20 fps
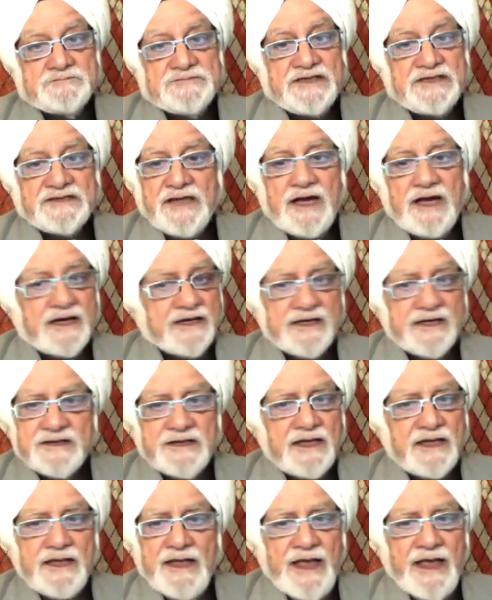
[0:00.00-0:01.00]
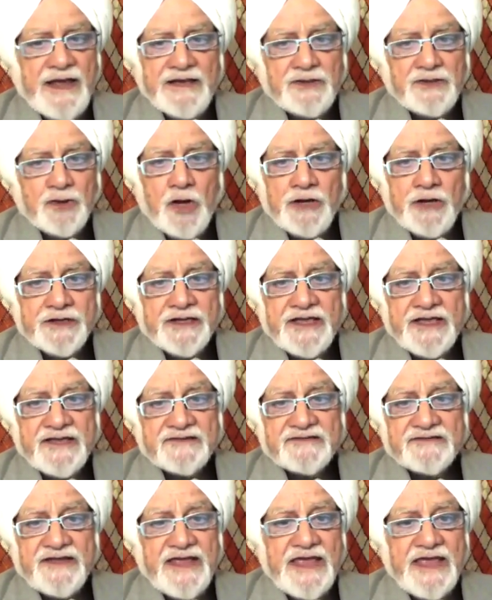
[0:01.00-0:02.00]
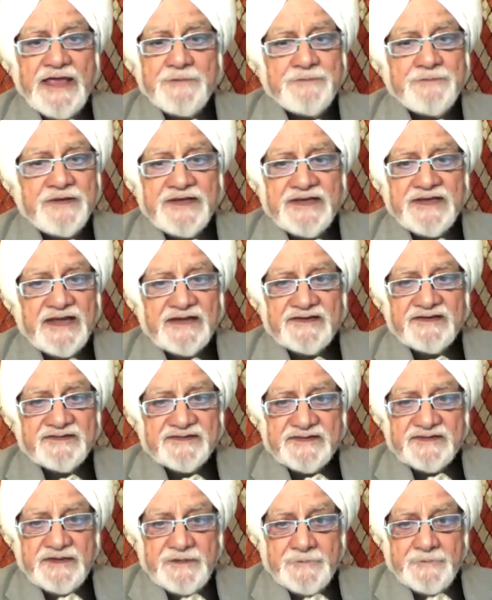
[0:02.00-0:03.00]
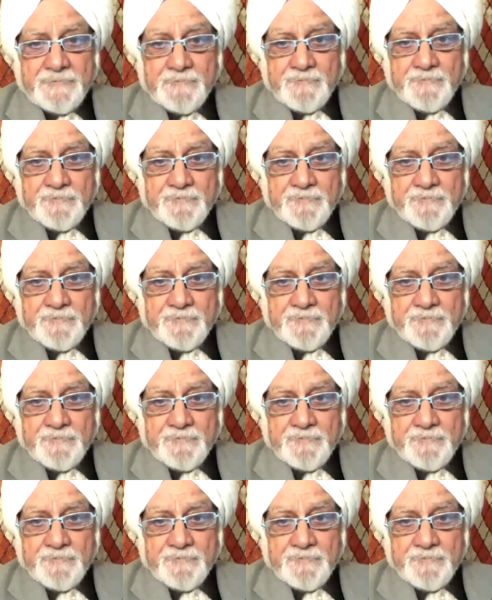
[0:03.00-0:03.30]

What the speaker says: the target and not against A, B, and C.